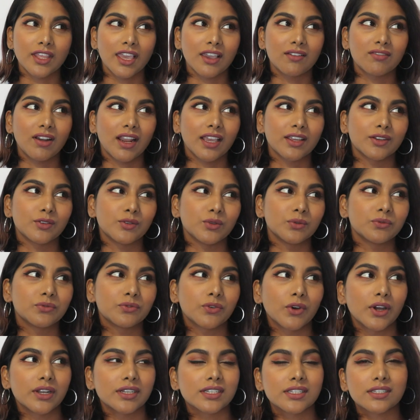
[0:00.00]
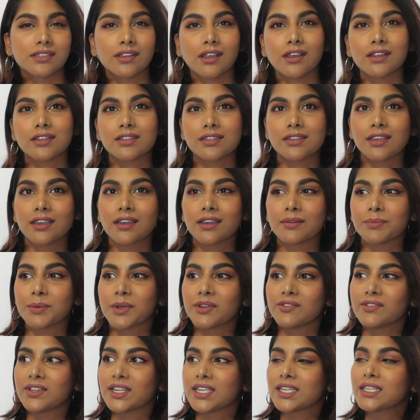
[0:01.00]
They have like a dupe for Anastasia
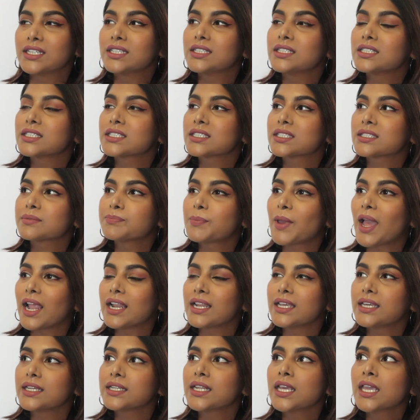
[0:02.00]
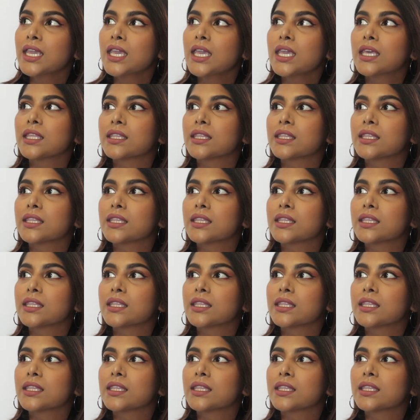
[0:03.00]
Beverly Hills palette.